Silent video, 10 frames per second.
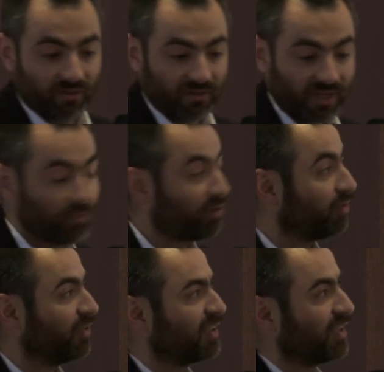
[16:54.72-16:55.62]
name of
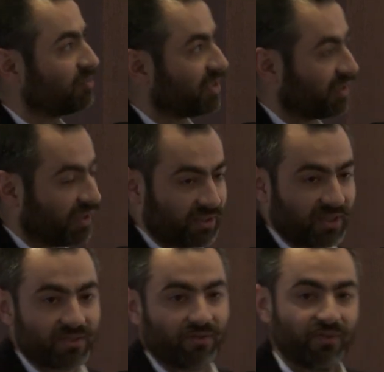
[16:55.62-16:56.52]
the victims and
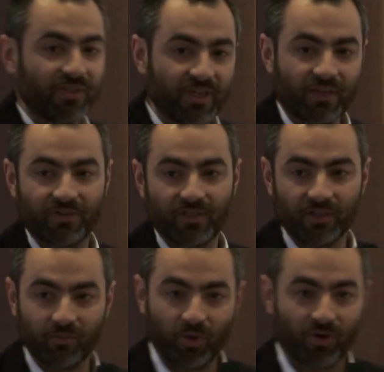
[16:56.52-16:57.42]
datas of the death
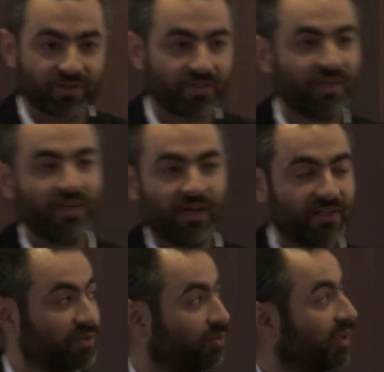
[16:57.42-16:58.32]
and the birth
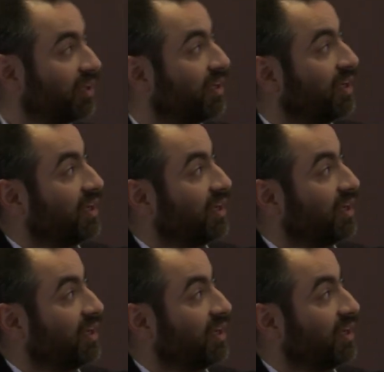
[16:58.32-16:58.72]
and so on.